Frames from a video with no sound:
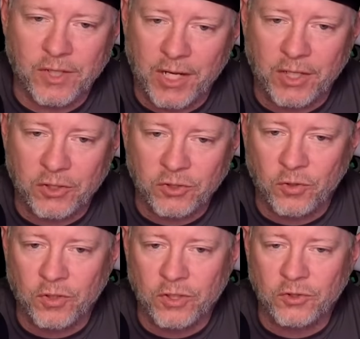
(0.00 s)
and
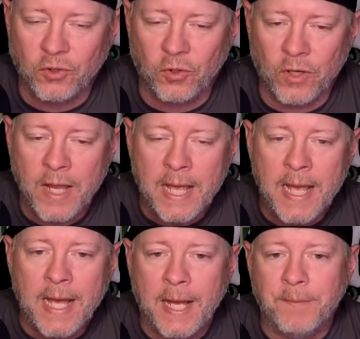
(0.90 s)
control the controller.
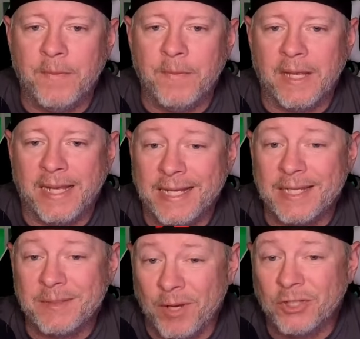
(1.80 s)
It
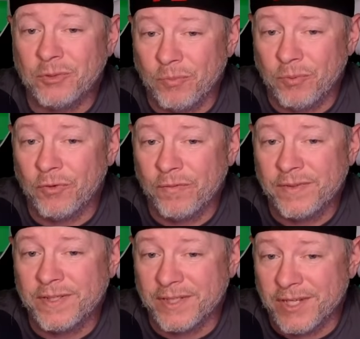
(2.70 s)
has much
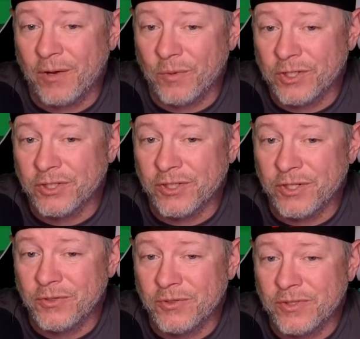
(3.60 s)
improved since I
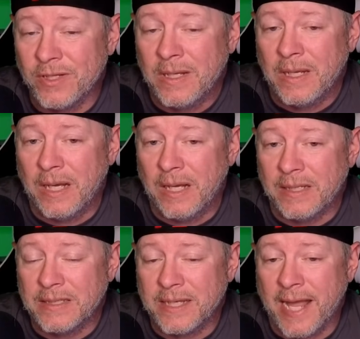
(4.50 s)
originally used
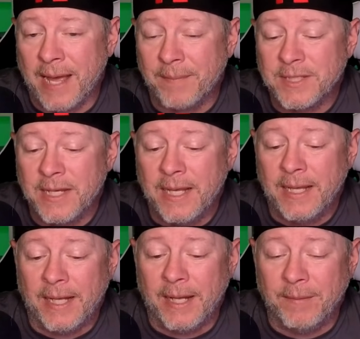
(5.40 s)
Synapse.
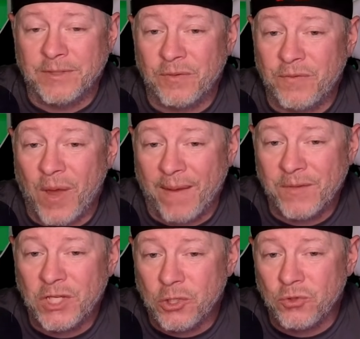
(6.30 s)
So if you
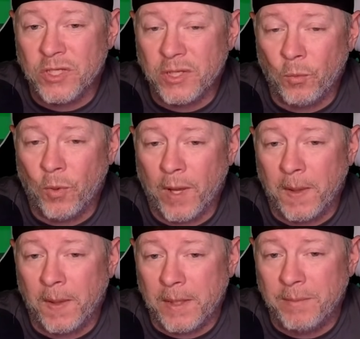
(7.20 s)
haven't used it in a
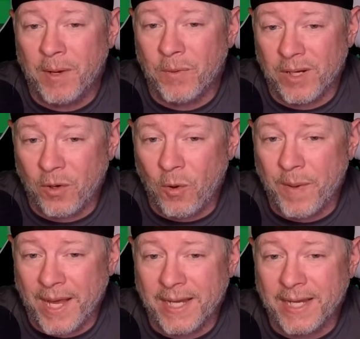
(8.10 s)
while, you might want to go
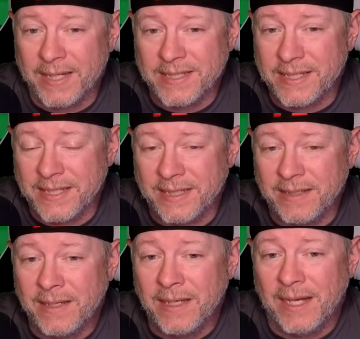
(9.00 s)
back in and
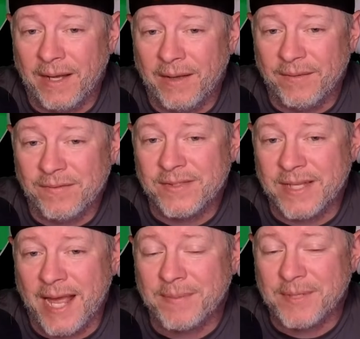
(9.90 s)
see if
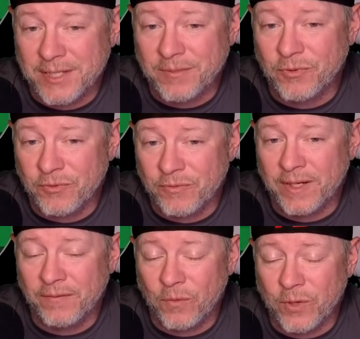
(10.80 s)
Synapse has improved
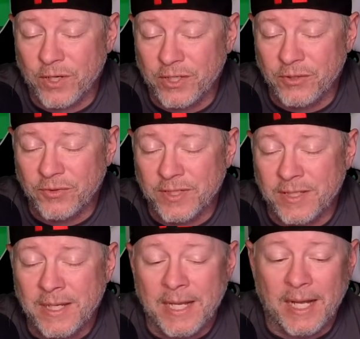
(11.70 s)
enough for you to use it.